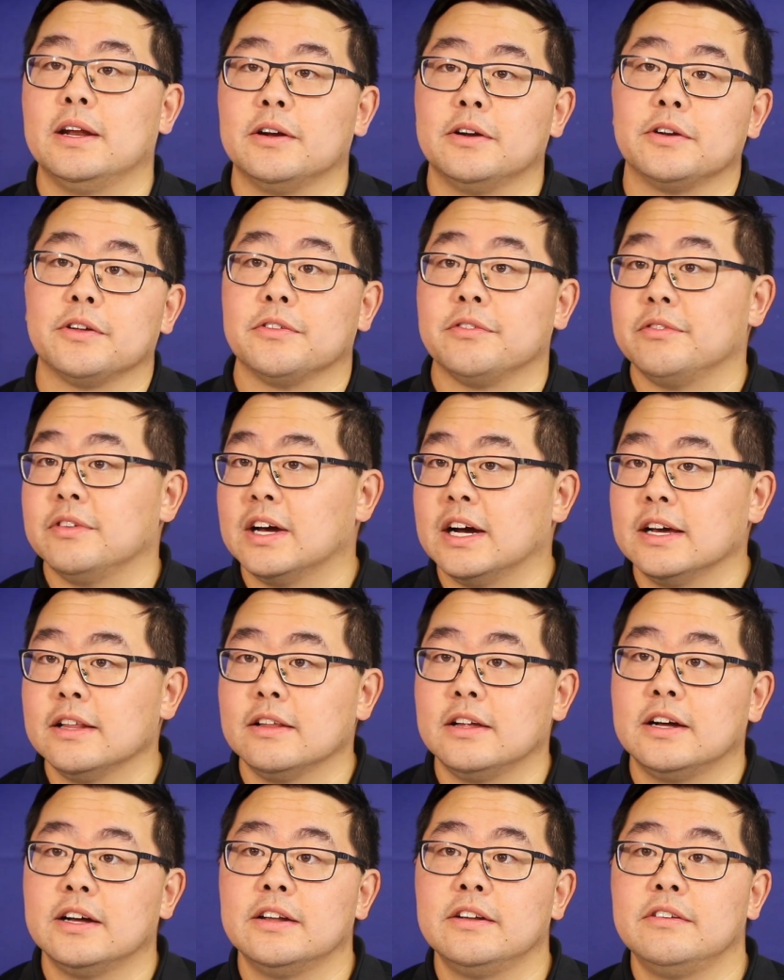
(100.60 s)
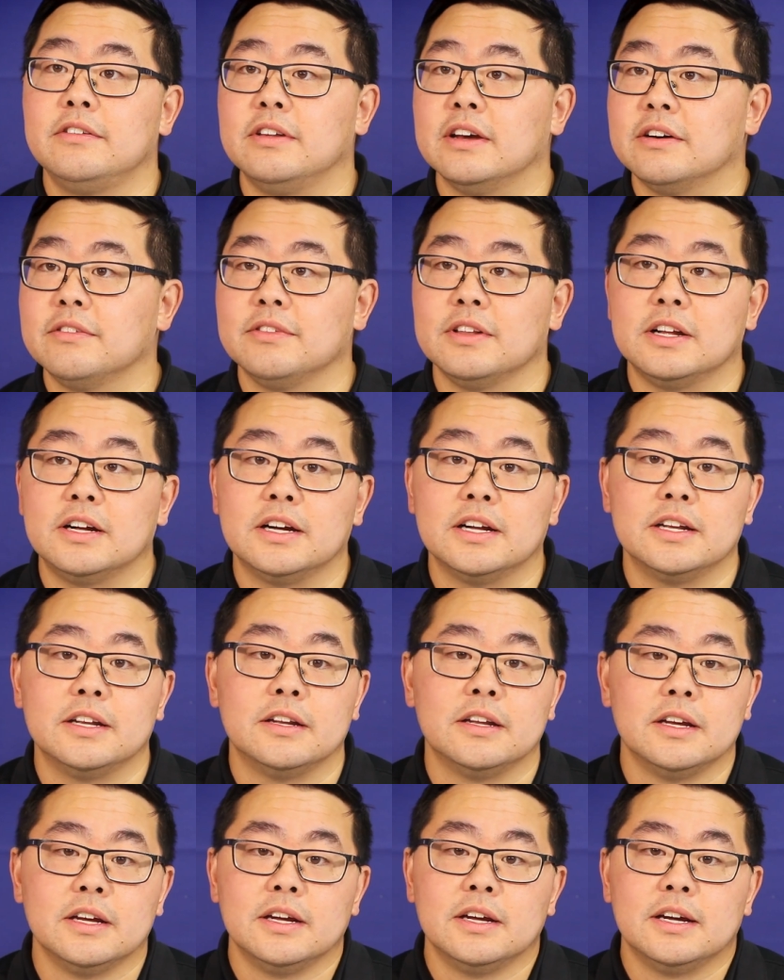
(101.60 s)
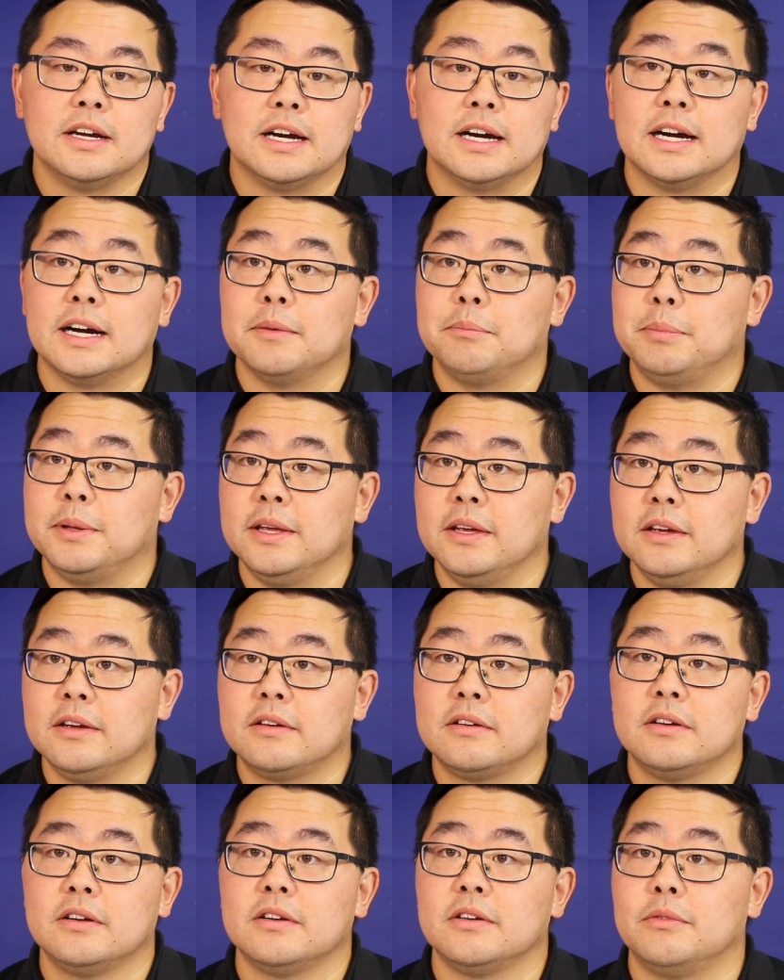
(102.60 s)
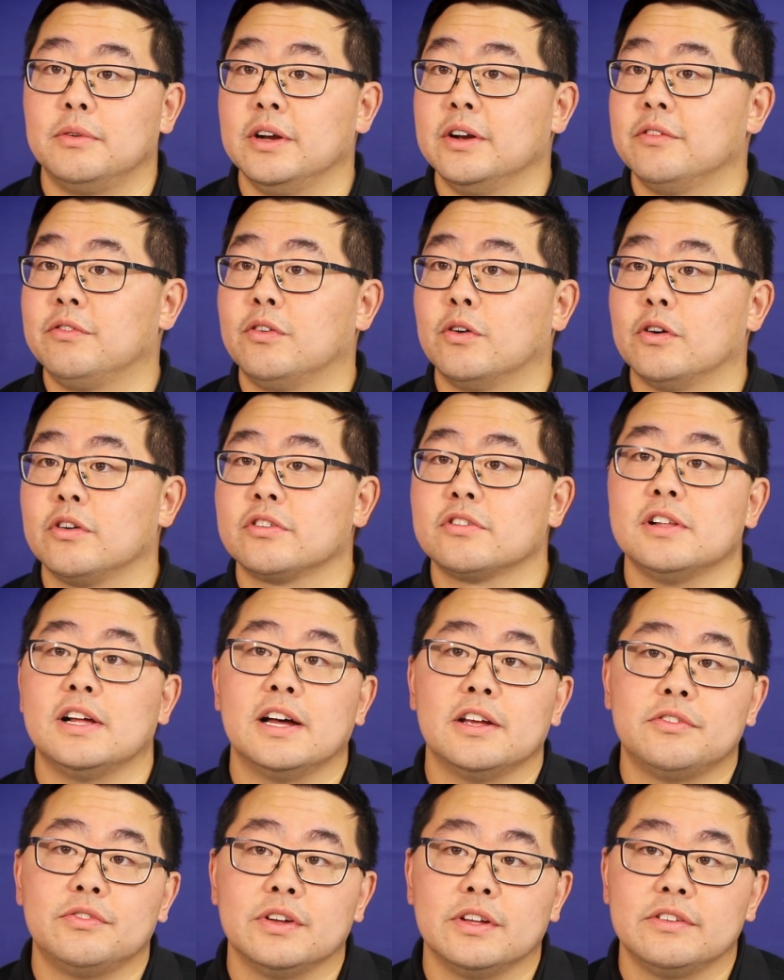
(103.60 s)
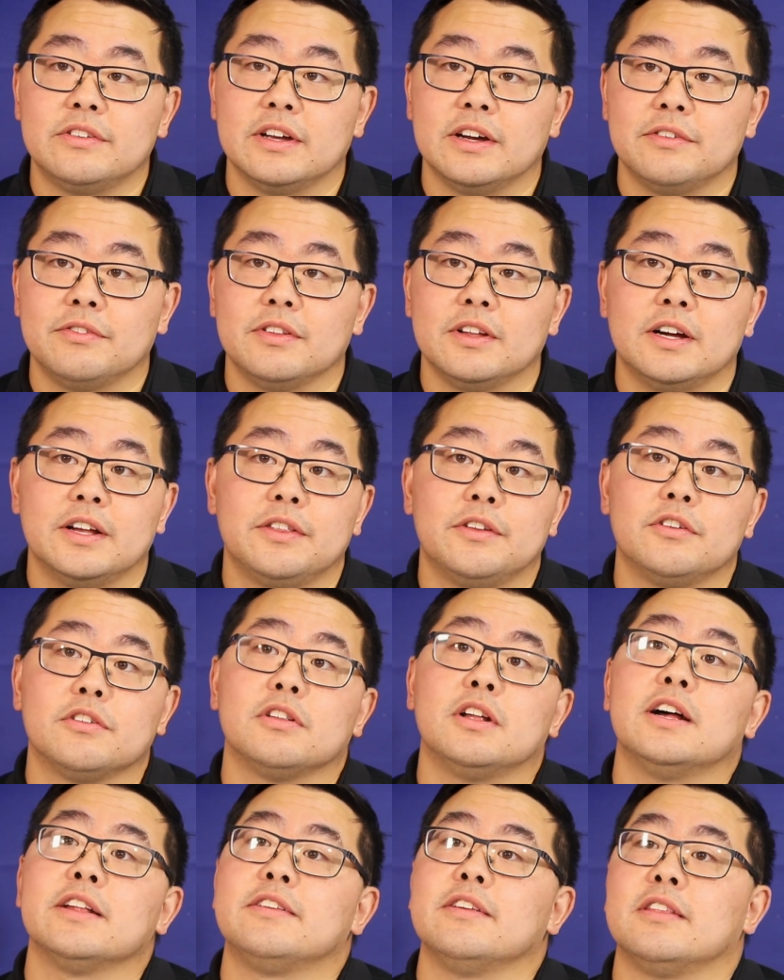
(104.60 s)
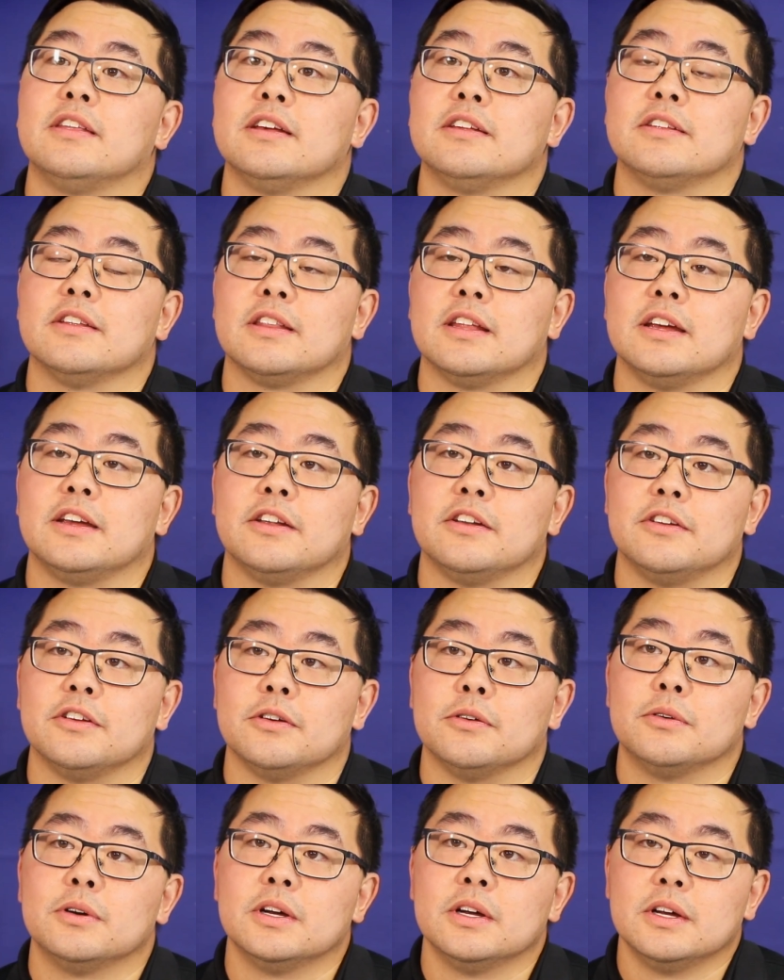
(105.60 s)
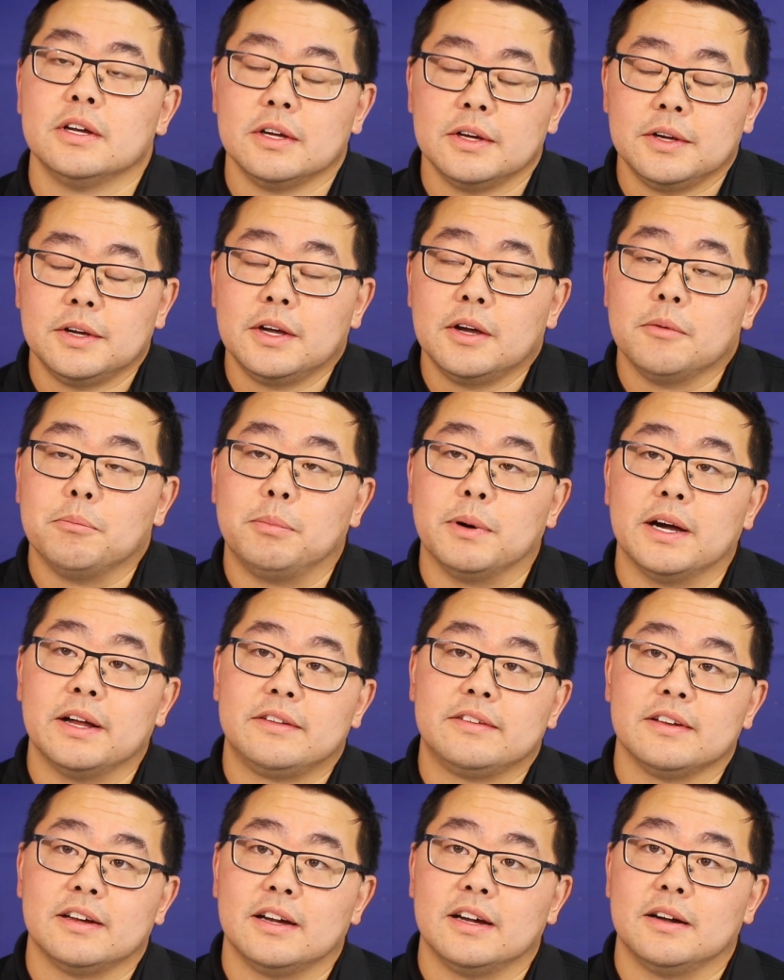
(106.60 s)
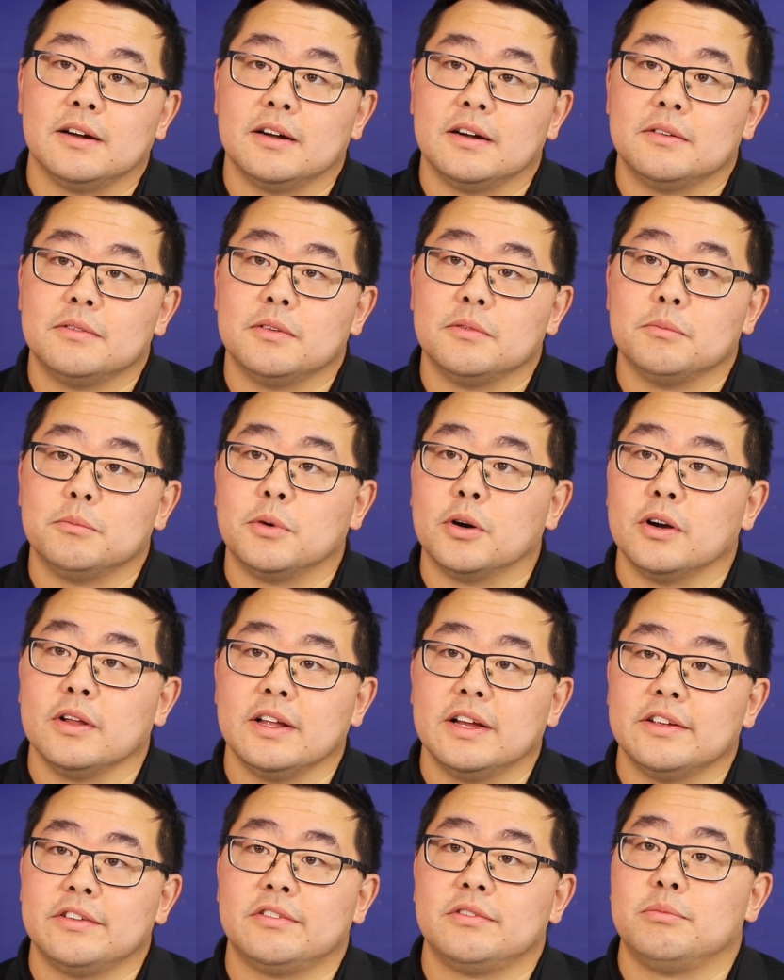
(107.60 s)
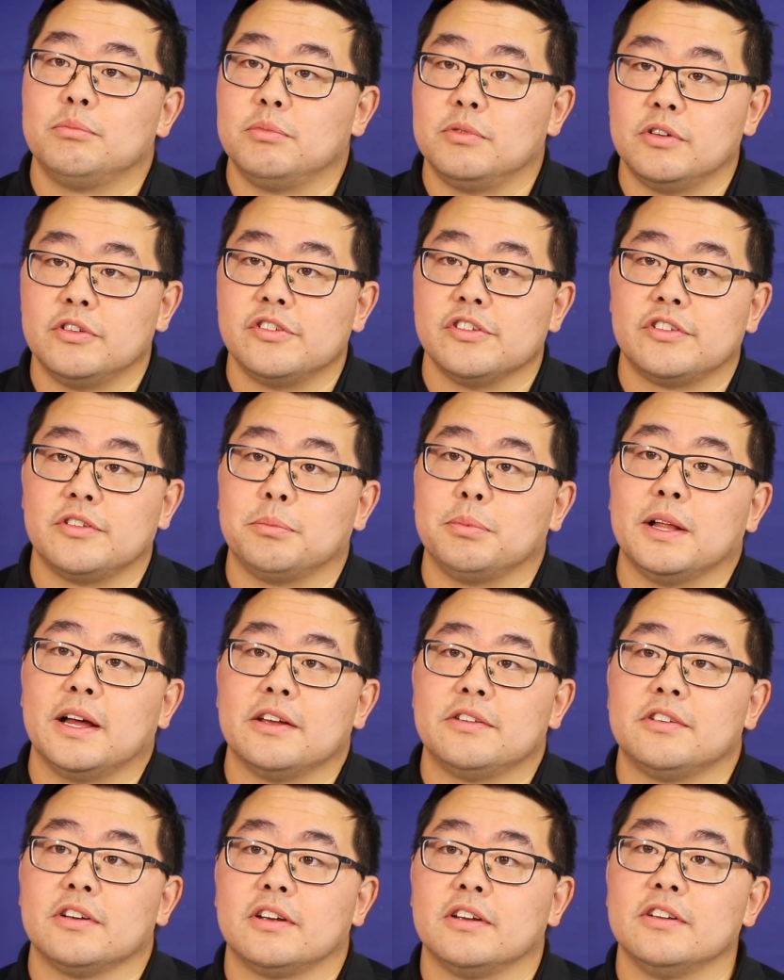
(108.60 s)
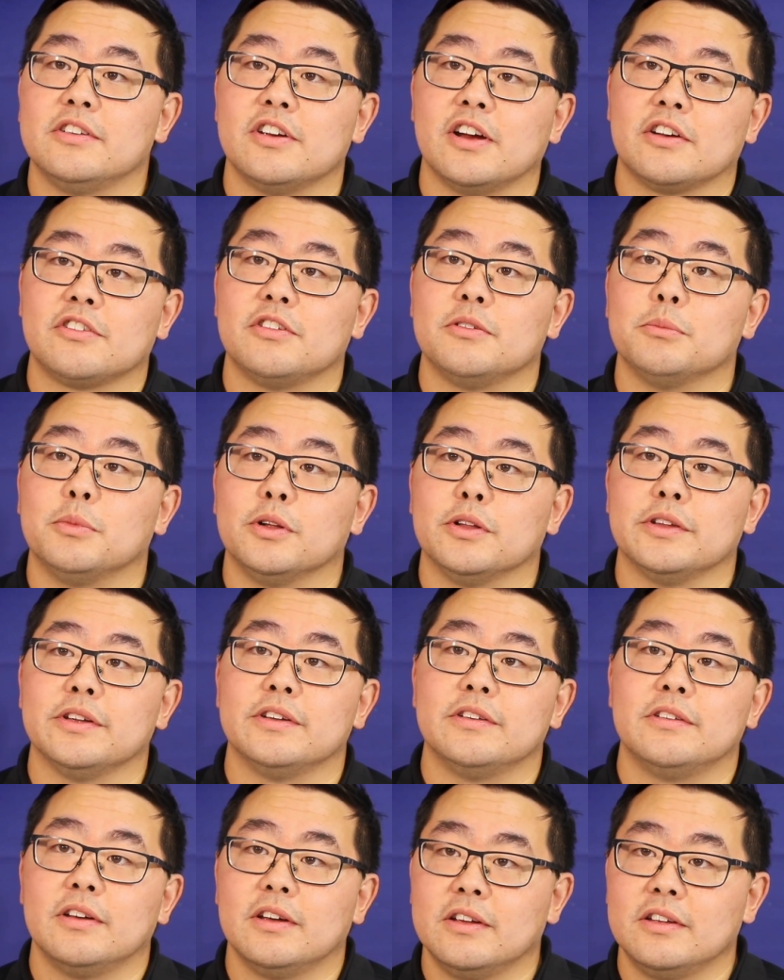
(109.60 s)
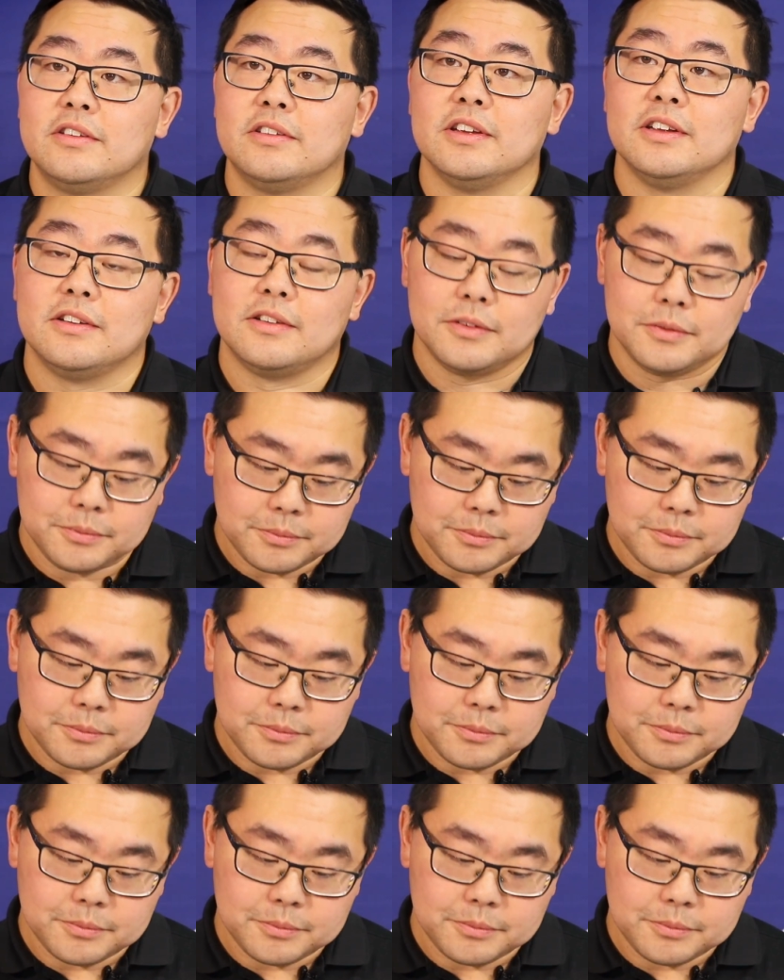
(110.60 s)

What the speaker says: out of nylon, Devlon, PEEK, reinforced glass-filled Teflon. There's lots of things that they can do. But more or less, they're just a plastic injection molded seat.